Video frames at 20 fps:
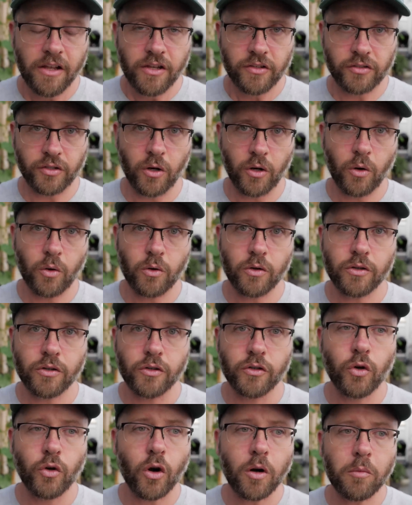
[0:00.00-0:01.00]
So
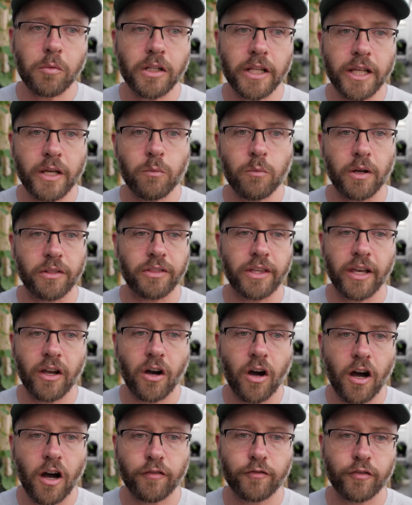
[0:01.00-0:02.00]
normally what they
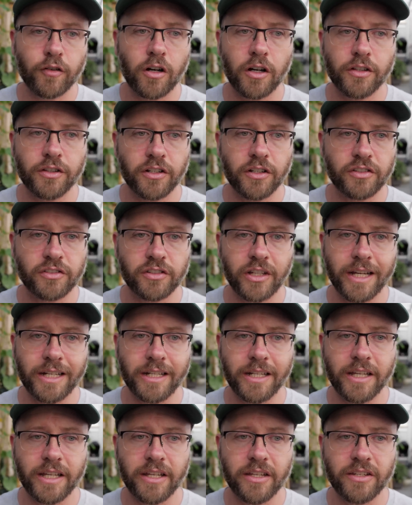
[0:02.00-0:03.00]
offer on their
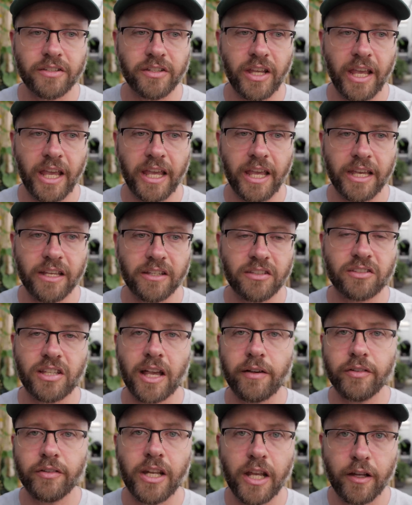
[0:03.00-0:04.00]
site is a
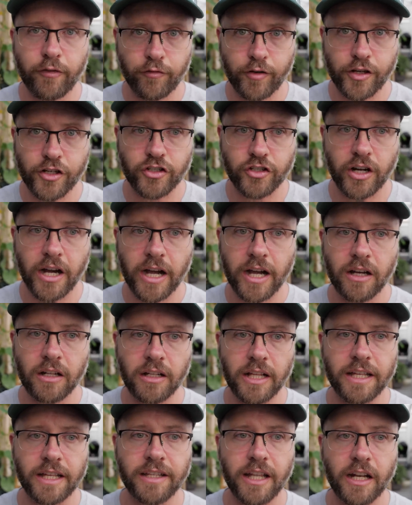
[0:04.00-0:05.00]
seven-day free
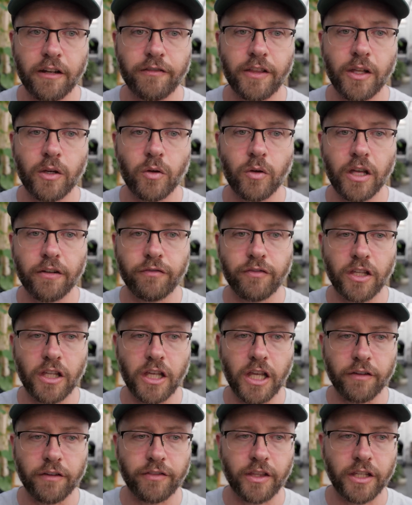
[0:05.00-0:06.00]
trial, and then if they if
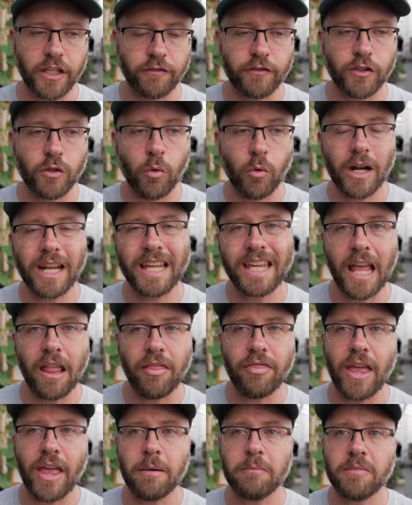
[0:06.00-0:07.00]
if the, if you want to
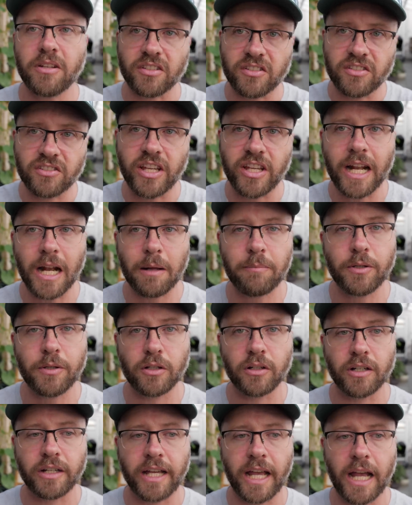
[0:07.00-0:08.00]
get them to set up
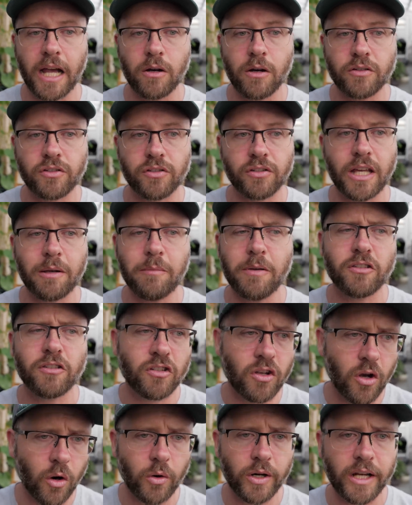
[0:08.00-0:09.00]
your account, so that means
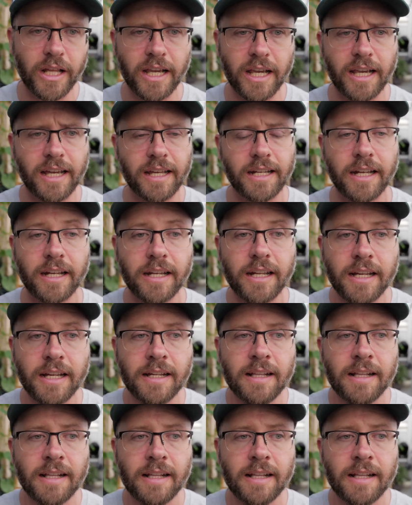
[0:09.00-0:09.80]
going in and